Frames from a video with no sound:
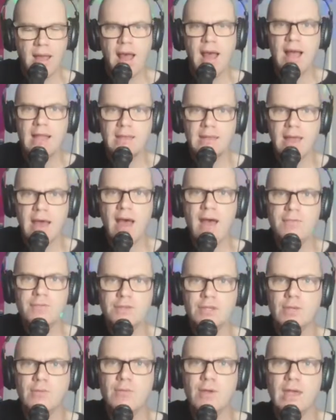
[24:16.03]
I love
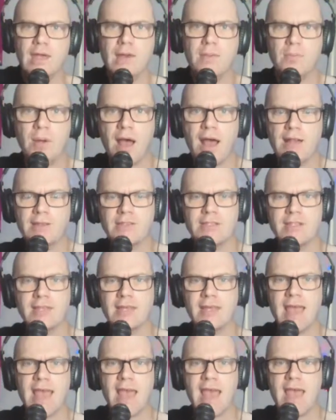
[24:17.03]
to read. Punch
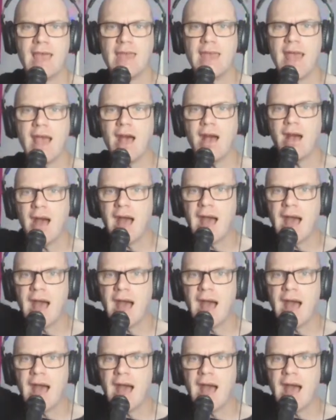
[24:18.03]
the air now.